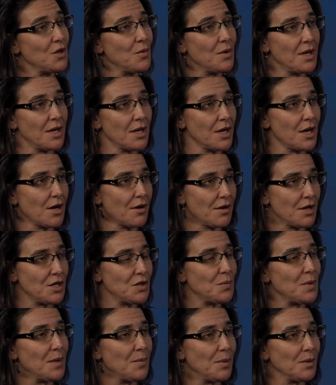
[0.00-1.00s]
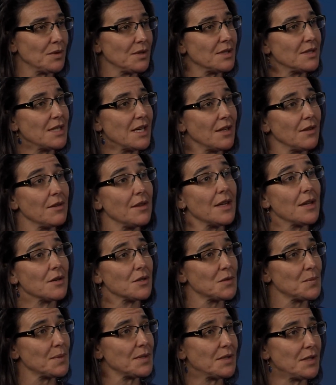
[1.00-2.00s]
would encourage people to tell their
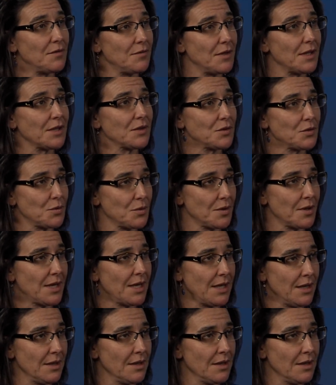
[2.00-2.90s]
specific story?